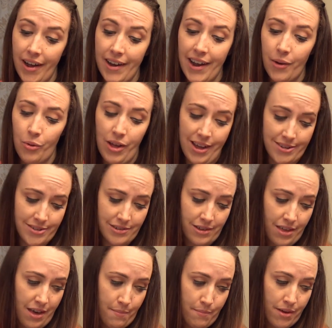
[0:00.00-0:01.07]
and I will answer
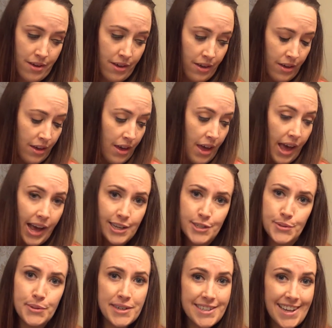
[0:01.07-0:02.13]
them as
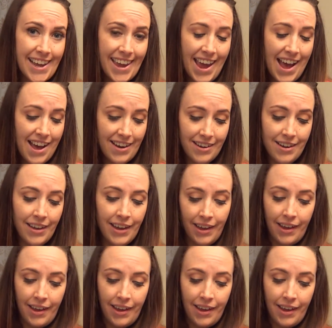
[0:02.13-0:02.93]
soon as I can.